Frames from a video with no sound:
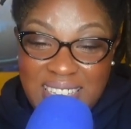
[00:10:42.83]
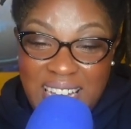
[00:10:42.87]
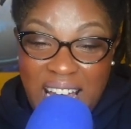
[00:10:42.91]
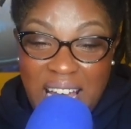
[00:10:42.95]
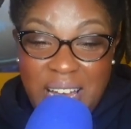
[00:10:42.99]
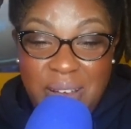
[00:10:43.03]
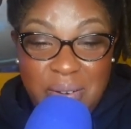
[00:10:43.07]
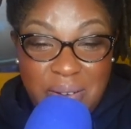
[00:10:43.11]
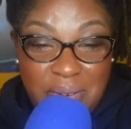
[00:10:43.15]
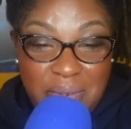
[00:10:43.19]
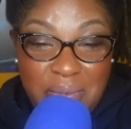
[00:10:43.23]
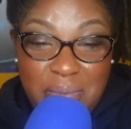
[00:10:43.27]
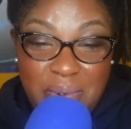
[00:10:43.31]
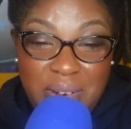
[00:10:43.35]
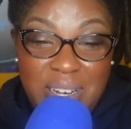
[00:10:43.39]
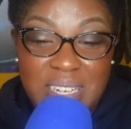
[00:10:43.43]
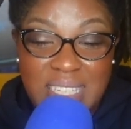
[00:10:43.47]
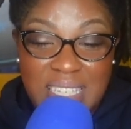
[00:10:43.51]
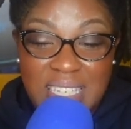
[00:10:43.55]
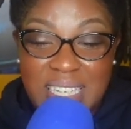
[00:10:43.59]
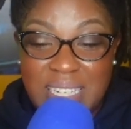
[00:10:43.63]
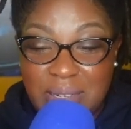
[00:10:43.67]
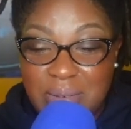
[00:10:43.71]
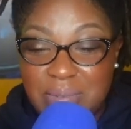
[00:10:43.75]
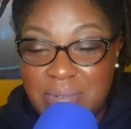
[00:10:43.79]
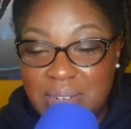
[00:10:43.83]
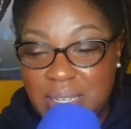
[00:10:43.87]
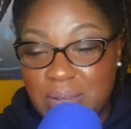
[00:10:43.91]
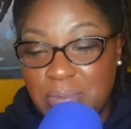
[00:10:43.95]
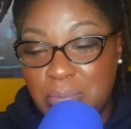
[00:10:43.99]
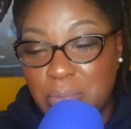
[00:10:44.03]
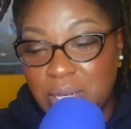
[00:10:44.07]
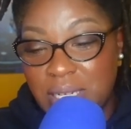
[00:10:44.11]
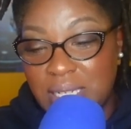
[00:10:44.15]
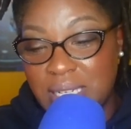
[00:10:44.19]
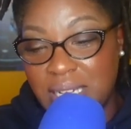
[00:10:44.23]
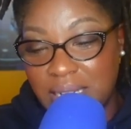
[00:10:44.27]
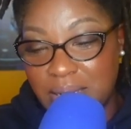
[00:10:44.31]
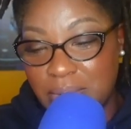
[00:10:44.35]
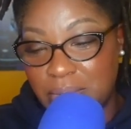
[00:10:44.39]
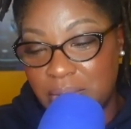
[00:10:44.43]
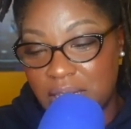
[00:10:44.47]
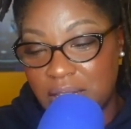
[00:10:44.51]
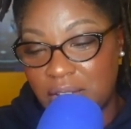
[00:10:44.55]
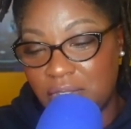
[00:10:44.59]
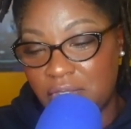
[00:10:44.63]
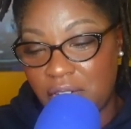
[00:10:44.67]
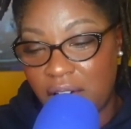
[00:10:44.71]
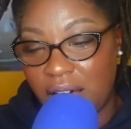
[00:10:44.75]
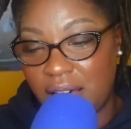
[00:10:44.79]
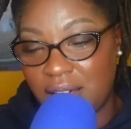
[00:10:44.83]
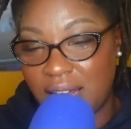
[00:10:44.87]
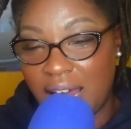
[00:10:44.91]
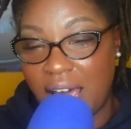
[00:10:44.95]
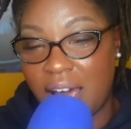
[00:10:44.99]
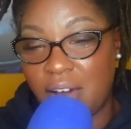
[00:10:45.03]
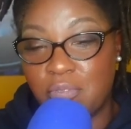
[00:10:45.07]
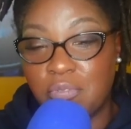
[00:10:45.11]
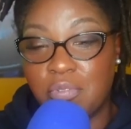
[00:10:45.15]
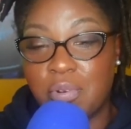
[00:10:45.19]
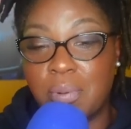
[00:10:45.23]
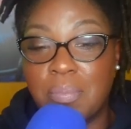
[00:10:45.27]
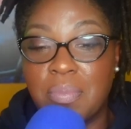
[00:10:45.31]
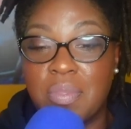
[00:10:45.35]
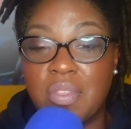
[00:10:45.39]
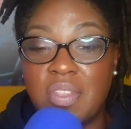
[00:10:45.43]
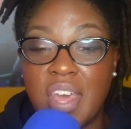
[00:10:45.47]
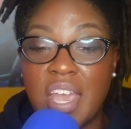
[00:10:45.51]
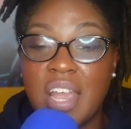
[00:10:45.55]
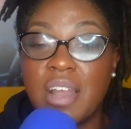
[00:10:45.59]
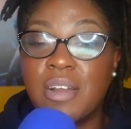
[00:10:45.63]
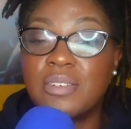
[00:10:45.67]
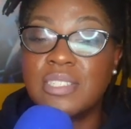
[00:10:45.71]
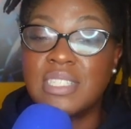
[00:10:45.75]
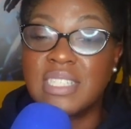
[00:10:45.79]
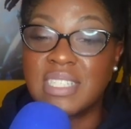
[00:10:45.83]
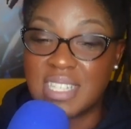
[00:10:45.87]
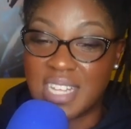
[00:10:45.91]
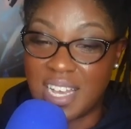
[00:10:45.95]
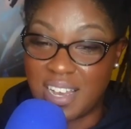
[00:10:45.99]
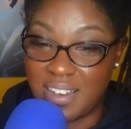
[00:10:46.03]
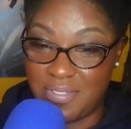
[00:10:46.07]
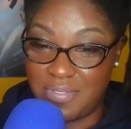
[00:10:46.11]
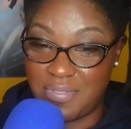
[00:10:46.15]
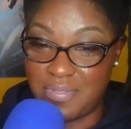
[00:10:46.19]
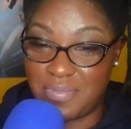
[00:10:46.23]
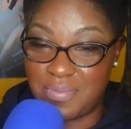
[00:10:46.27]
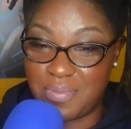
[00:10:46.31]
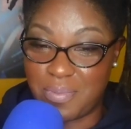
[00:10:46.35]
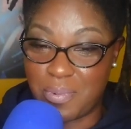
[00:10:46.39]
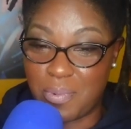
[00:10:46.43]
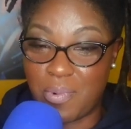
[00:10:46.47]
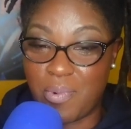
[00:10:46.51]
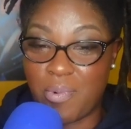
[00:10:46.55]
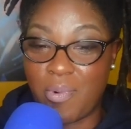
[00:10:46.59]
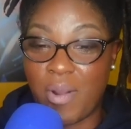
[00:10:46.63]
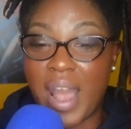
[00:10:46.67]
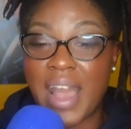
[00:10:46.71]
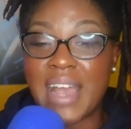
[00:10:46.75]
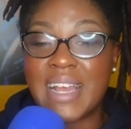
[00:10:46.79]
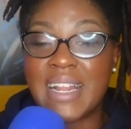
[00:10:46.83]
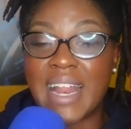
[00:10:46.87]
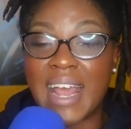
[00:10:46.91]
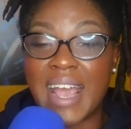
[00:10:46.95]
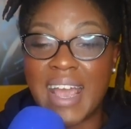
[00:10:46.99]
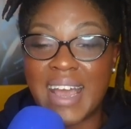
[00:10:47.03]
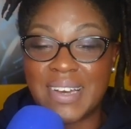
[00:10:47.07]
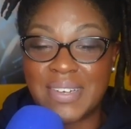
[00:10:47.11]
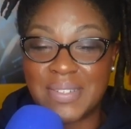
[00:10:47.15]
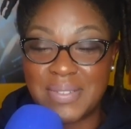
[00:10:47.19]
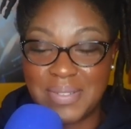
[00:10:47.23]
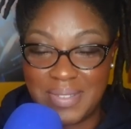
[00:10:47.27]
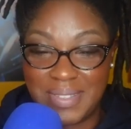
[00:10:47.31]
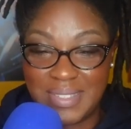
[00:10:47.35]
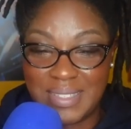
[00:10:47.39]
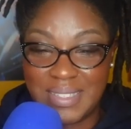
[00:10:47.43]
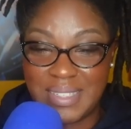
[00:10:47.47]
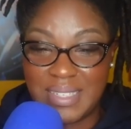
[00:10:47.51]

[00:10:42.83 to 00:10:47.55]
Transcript: Like we're dealing with we're dealing with the fallout from their stuff right now.